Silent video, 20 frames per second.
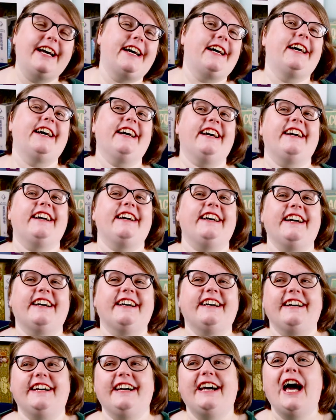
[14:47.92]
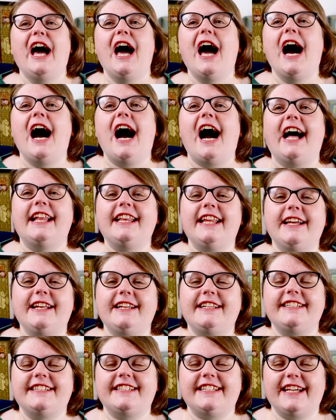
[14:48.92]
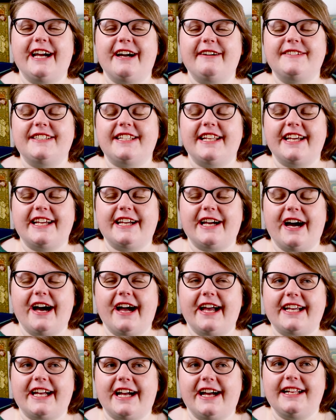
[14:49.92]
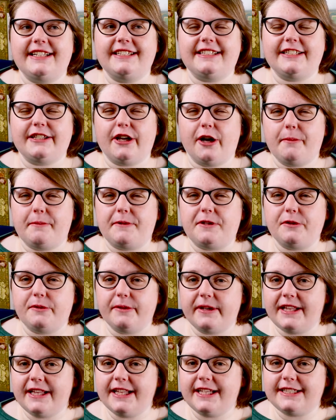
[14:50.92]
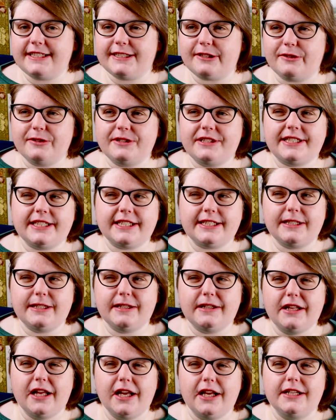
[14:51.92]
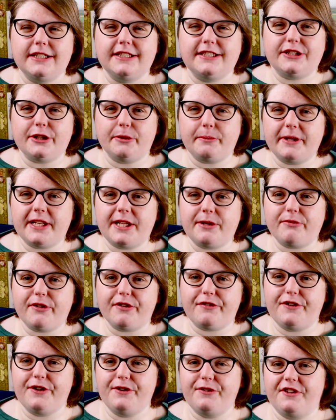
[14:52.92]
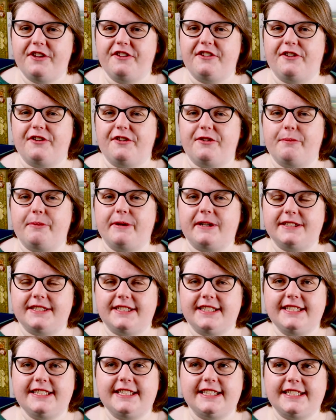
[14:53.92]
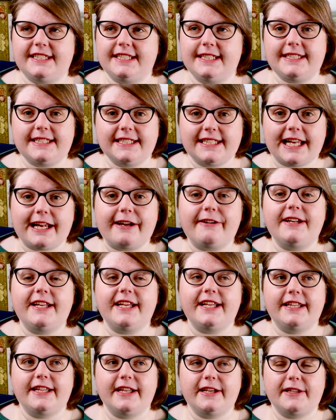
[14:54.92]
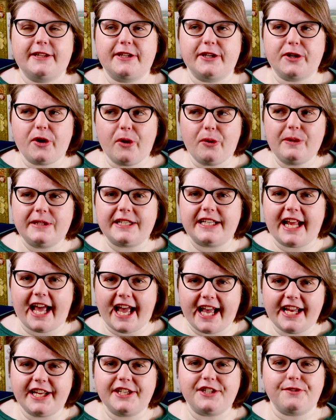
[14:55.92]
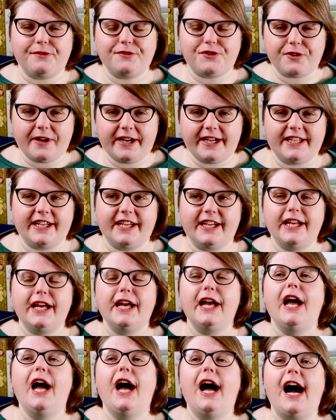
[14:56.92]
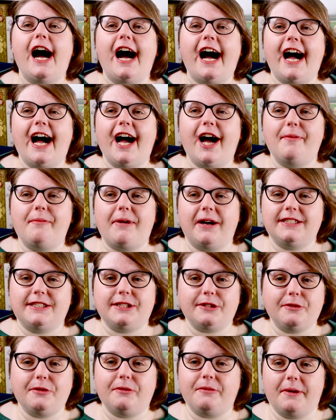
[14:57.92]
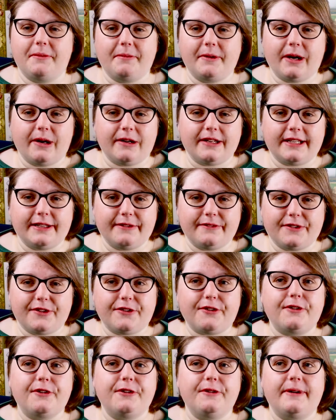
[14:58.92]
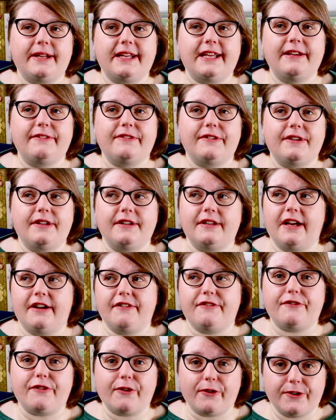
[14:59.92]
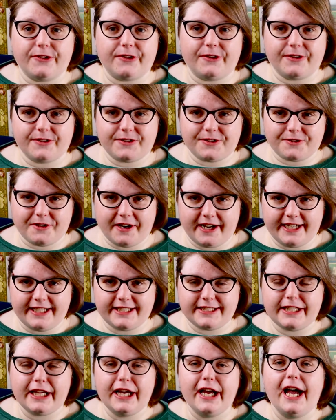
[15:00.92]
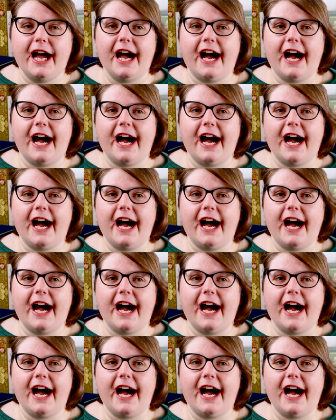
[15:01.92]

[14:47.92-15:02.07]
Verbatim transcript: and then you see I was like I can't stop doing this until somebody refuses us because this is this is clearly the the golden age of trading um, and so I oh got even through even a further trade